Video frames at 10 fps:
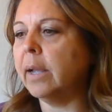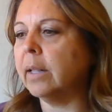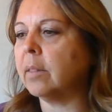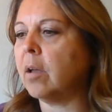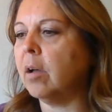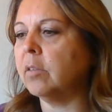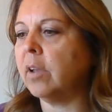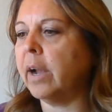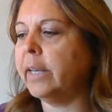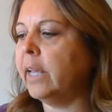is
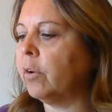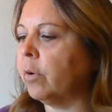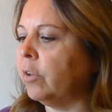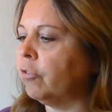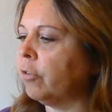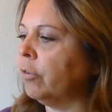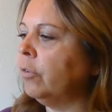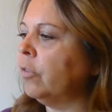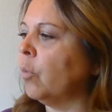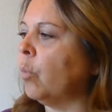called Tiny
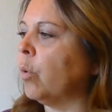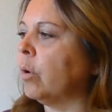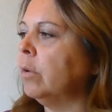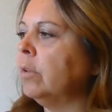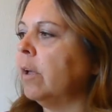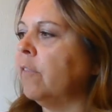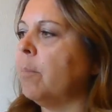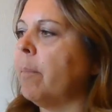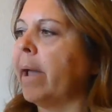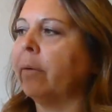Creatures, The World
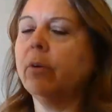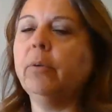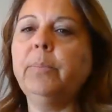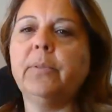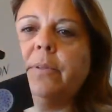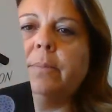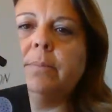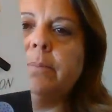of Microbes.